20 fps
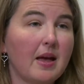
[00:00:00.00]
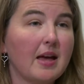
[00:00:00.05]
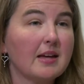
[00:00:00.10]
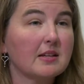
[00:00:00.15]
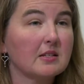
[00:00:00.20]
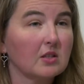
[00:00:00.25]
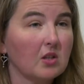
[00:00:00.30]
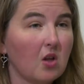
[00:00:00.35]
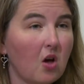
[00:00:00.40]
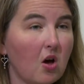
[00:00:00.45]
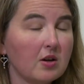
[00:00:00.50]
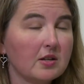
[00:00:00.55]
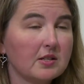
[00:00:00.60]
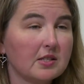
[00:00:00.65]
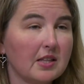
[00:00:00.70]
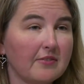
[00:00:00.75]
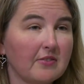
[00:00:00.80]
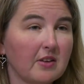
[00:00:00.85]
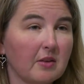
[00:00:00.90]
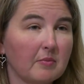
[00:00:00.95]
as long as
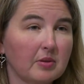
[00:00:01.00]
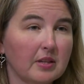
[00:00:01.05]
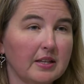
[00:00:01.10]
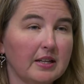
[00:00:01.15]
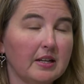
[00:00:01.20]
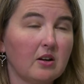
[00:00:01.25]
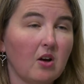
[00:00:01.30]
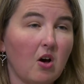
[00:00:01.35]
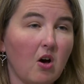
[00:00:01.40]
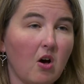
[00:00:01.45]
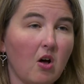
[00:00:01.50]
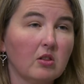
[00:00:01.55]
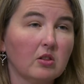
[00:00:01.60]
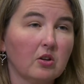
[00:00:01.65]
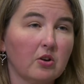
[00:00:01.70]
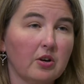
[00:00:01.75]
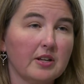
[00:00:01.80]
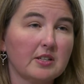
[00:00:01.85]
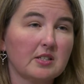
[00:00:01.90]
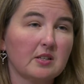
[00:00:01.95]
they've completed all
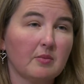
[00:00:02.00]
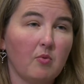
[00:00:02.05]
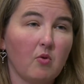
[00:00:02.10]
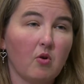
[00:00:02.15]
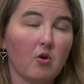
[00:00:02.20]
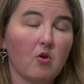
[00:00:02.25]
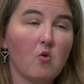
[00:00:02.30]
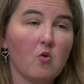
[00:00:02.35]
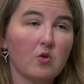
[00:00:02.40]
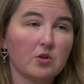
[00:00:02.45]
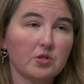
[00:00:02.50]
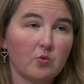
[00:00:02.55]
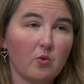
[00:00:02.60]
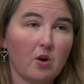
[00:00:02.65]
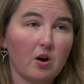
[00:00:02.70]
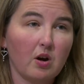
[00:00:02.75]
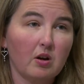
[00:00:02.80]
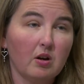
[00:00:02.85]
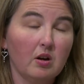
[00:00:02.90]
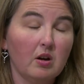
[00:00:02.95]
learning support
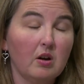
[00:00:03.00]
coursework.